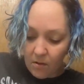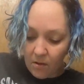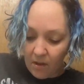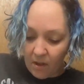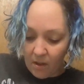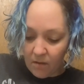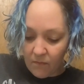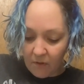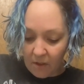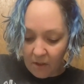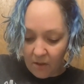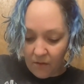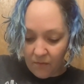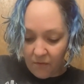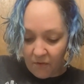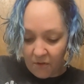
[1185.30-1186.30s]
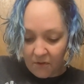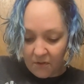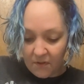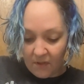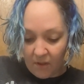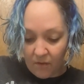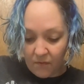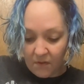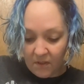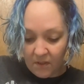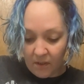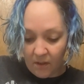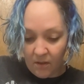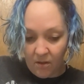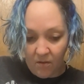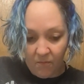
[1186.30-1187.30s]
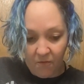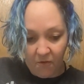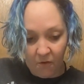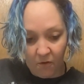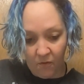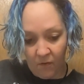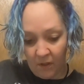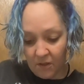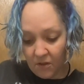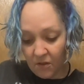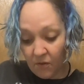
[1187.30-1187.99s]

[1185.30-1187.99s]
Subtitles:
Advocate for yourself. Stand up for your rights.